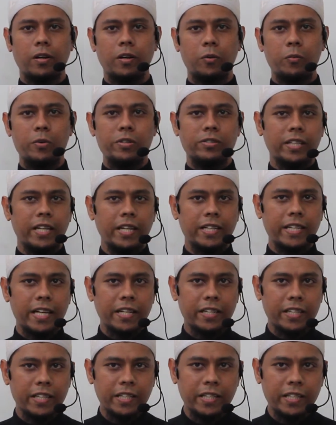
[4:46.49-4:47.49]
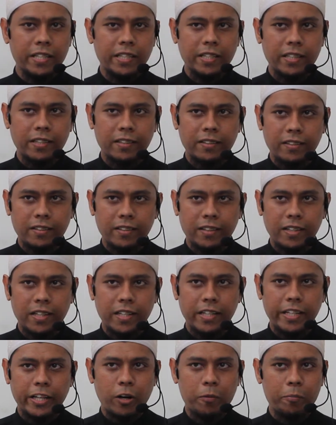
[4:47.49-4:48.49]
we say that the
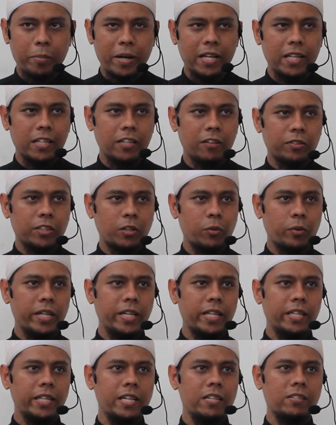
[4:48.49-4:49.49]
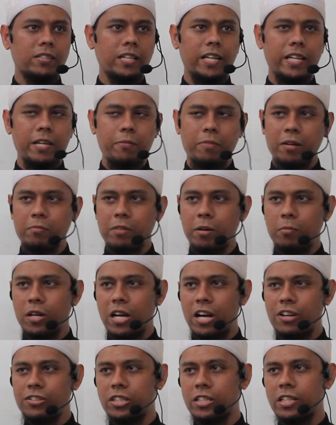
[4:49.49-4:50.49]
compiler of Tawheed is Al-Imam Abu
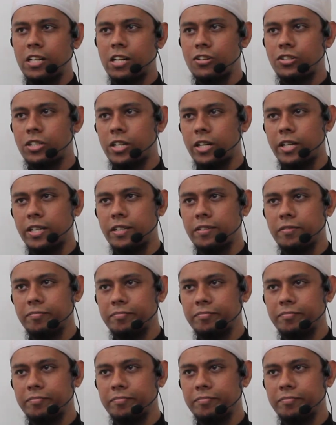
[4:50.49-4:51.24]
Hassan al-Ash'ari,